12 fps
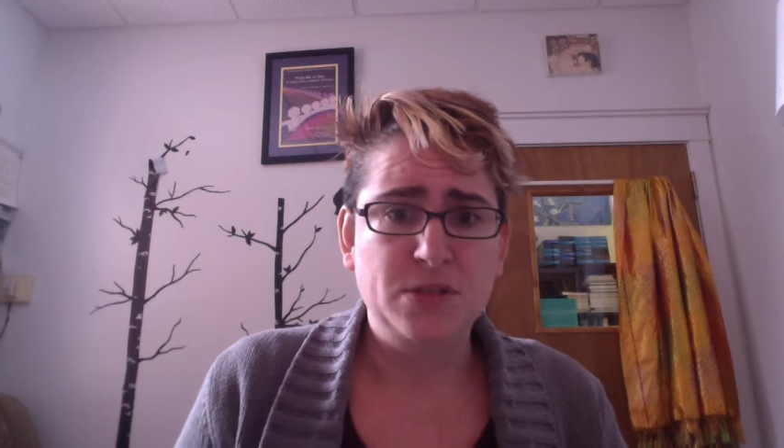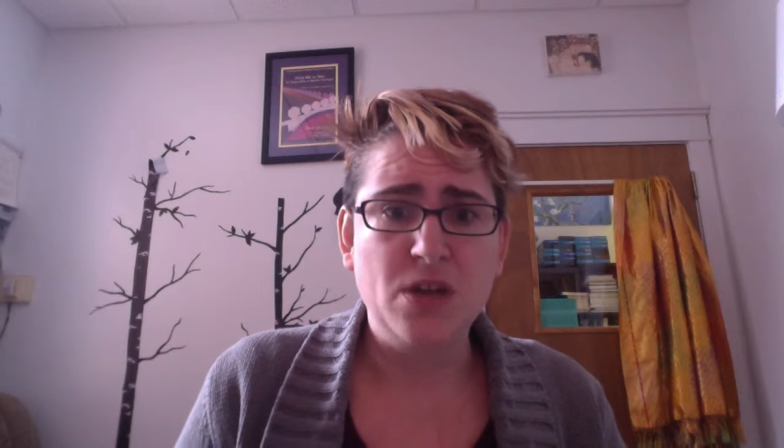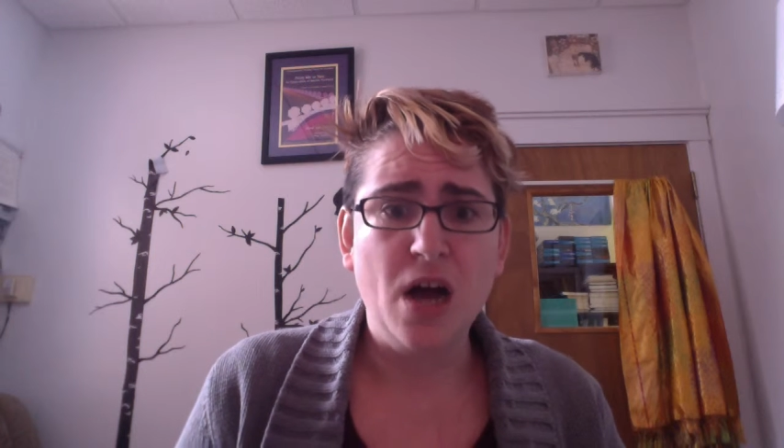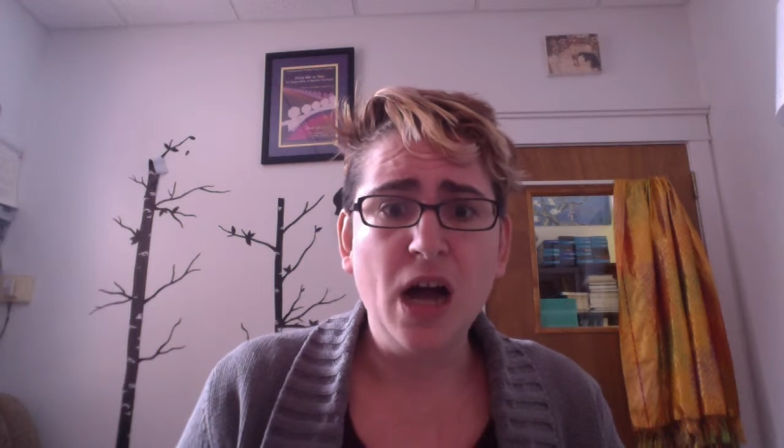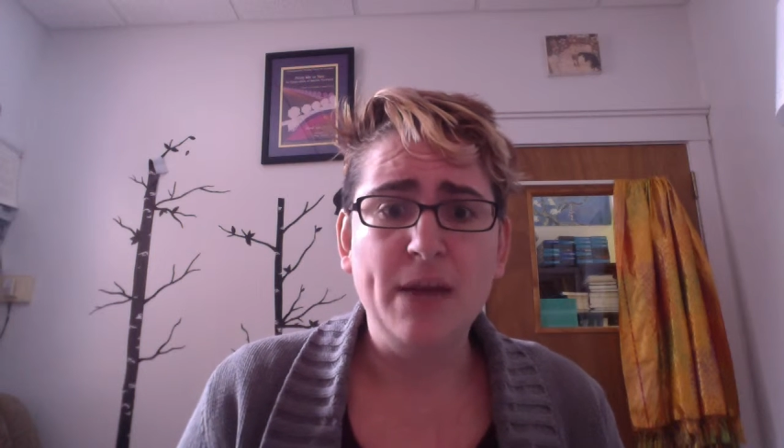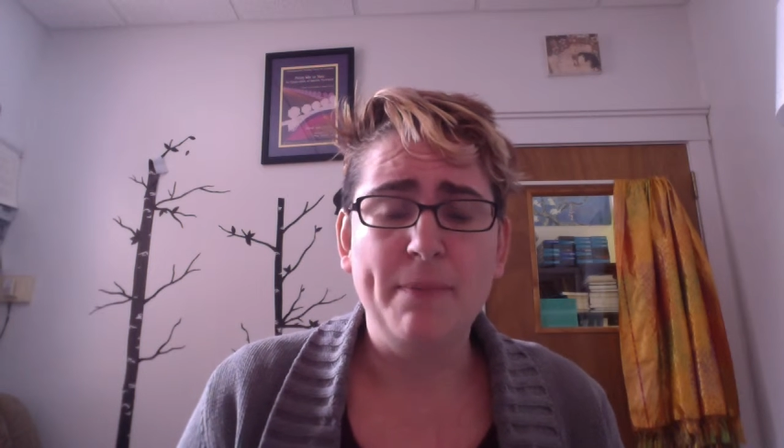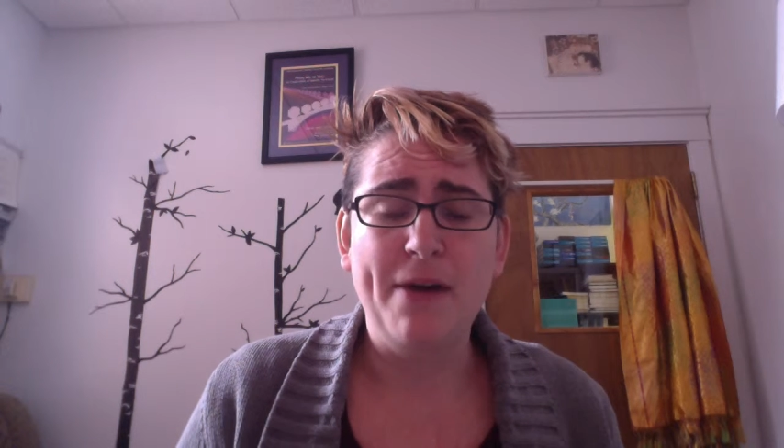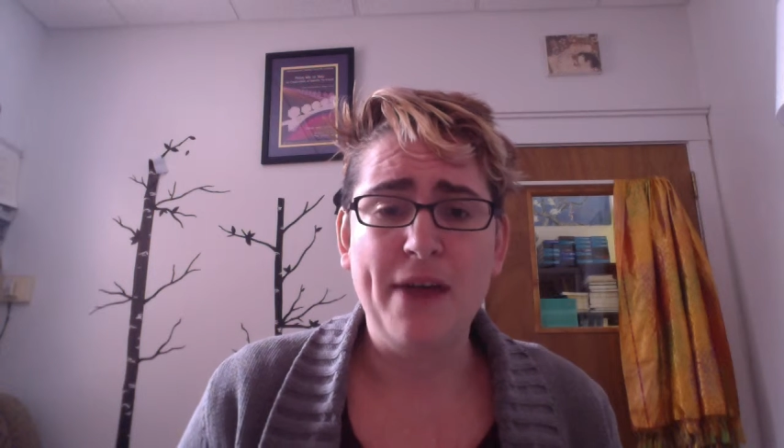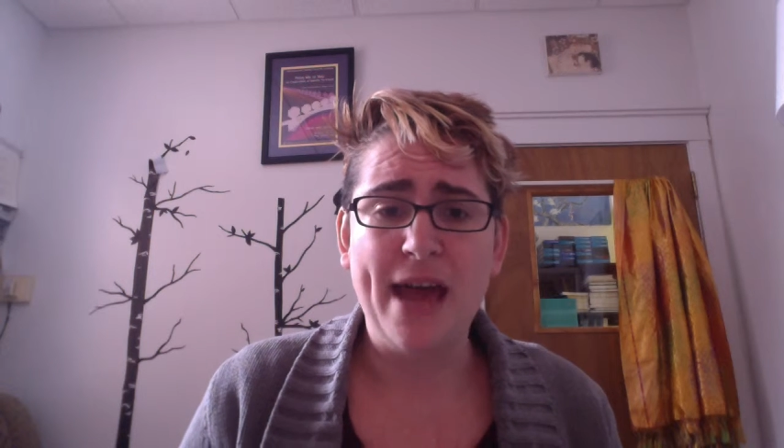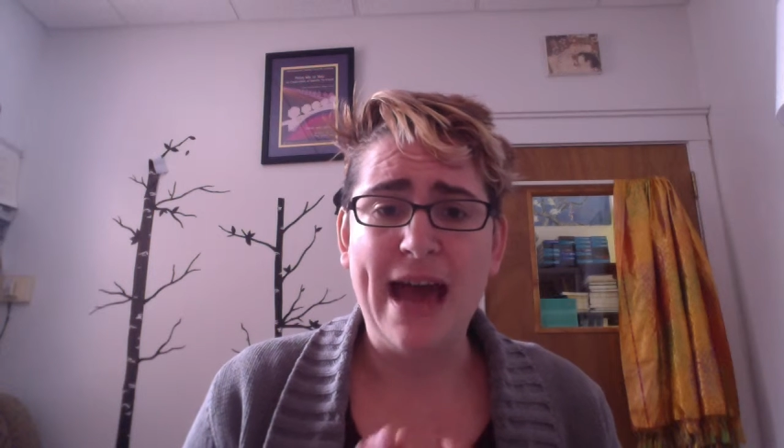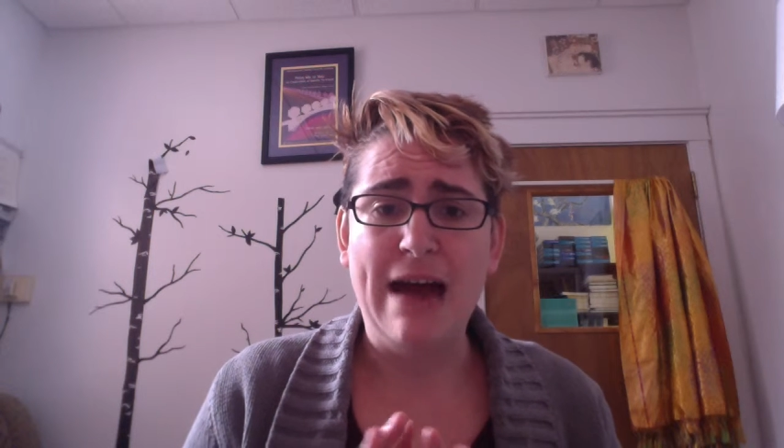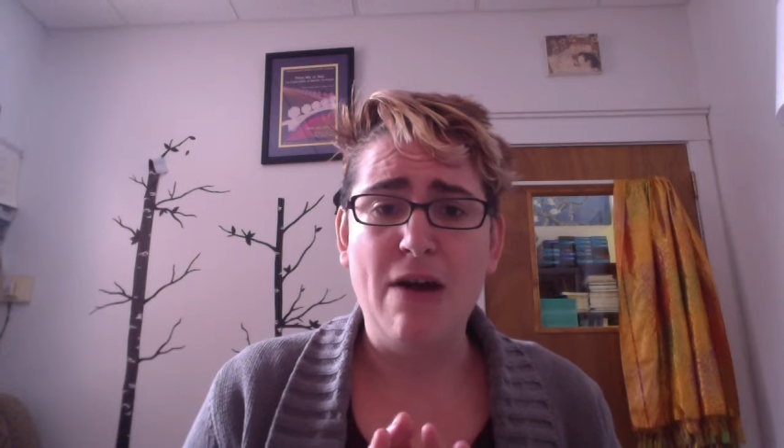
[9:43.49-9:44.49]
talk about
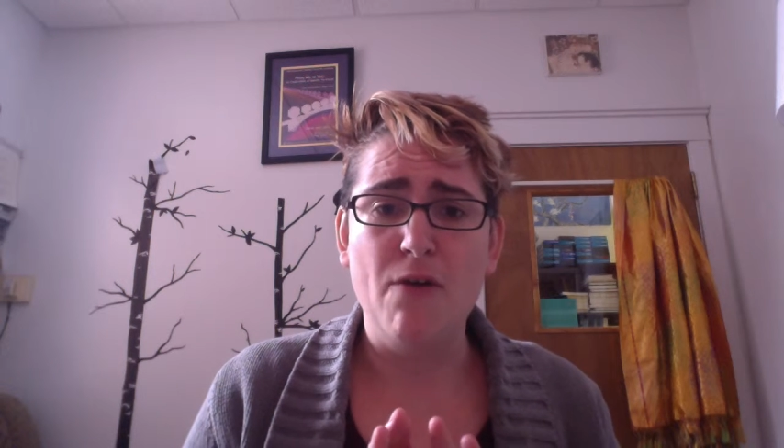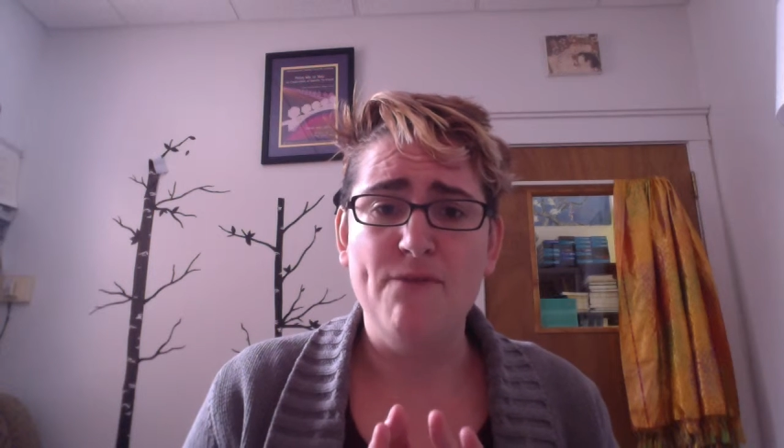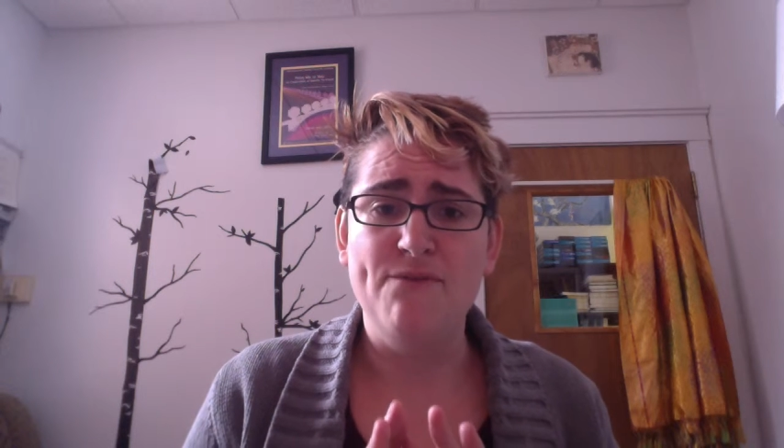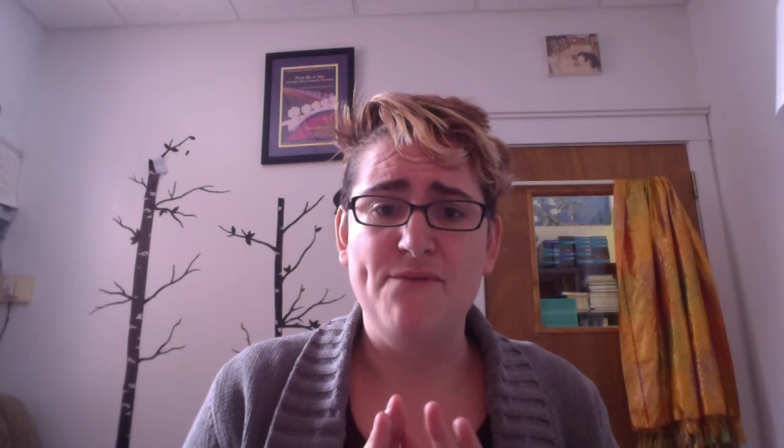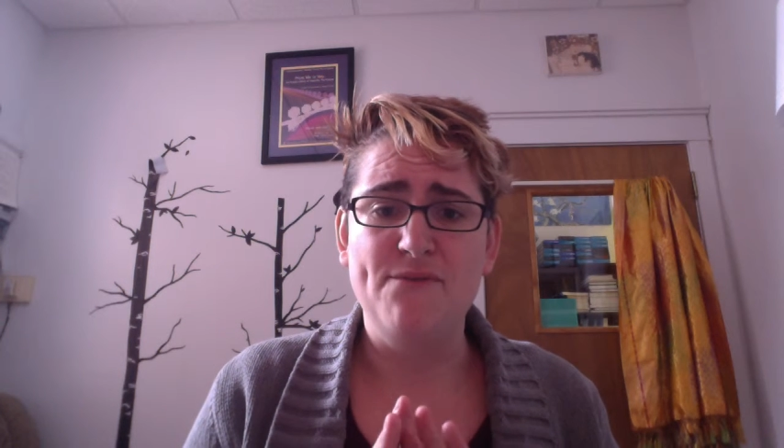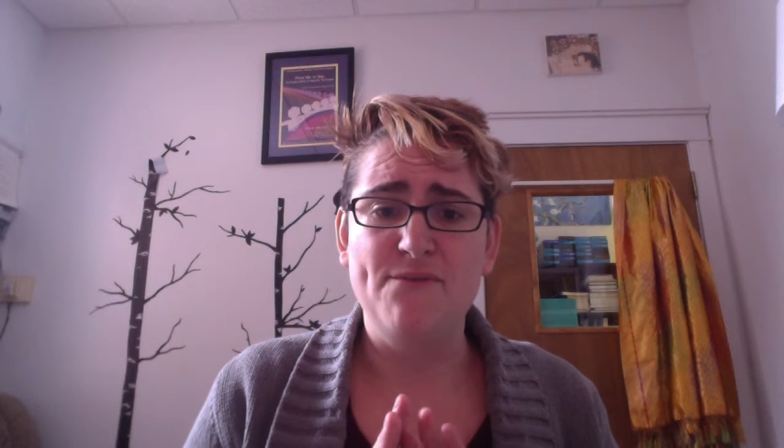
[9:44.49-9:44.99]
how